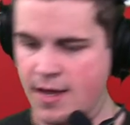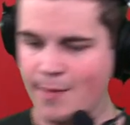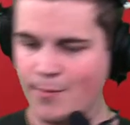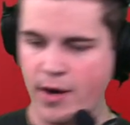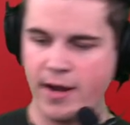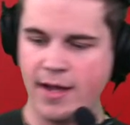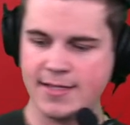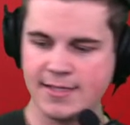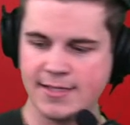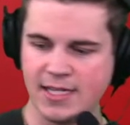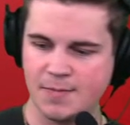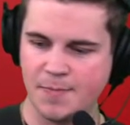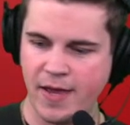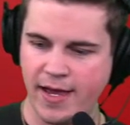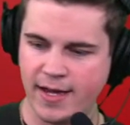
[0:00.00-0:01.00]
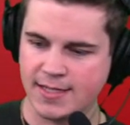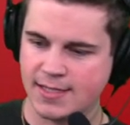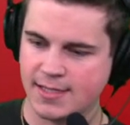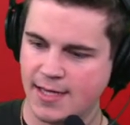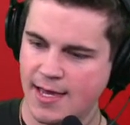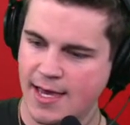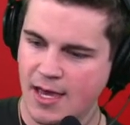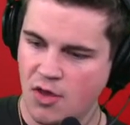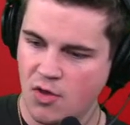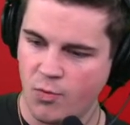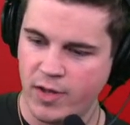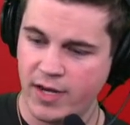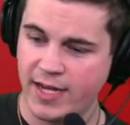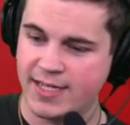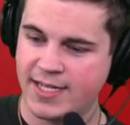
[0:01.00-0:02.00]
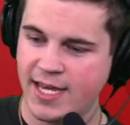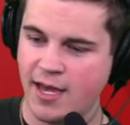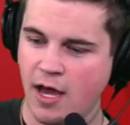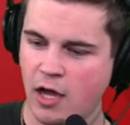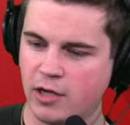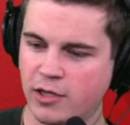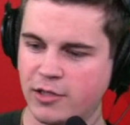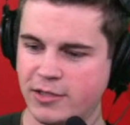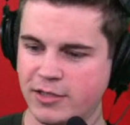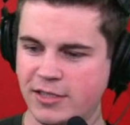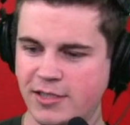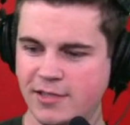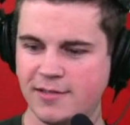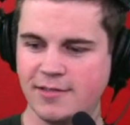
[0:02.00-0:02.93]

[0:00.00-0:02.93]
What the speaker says: Brian Hudson says picks. We need T. Huggers.